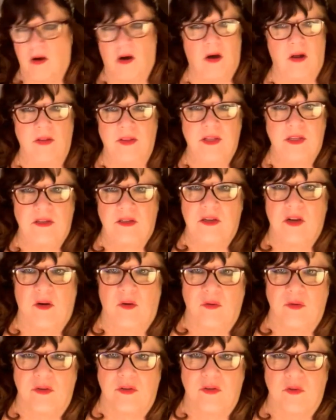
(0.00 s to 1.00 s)
all these
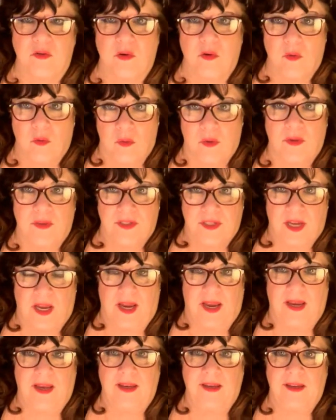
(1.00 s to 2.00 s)
notes will
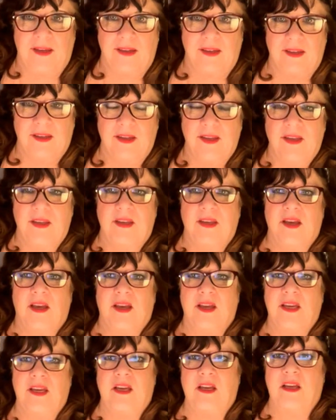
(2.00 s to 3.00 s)
say,
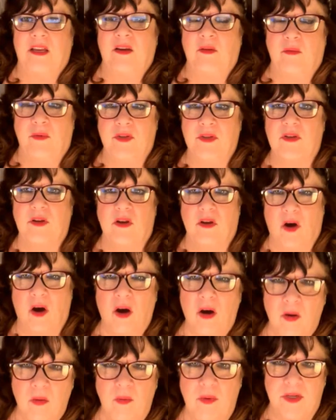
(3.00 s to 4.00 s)
it was
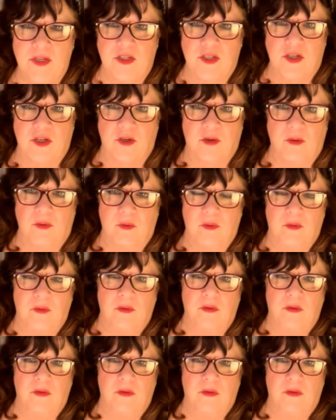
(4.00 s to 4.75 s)
always you.